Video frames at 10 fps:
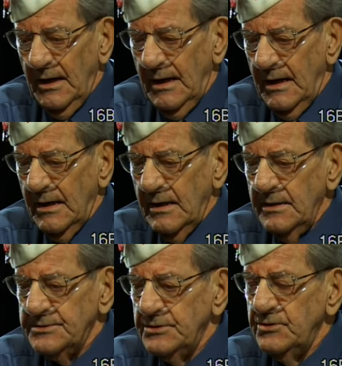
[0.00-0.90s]
I said, You
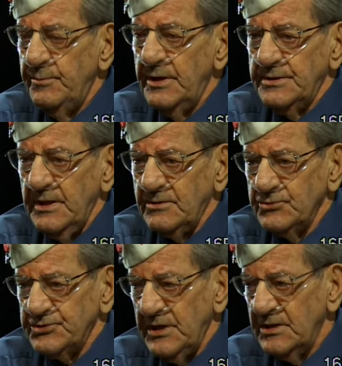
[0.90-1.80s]
better take those stars
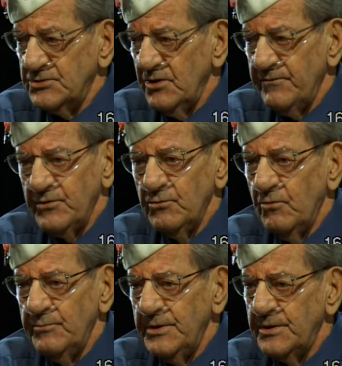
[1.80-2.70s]
off. You won't be here the
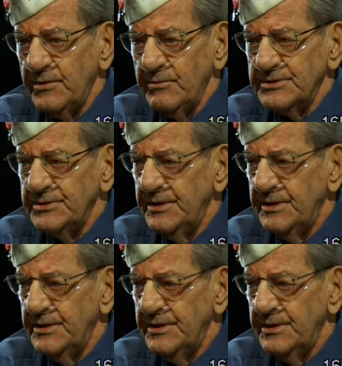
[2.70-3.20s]
rest of the day.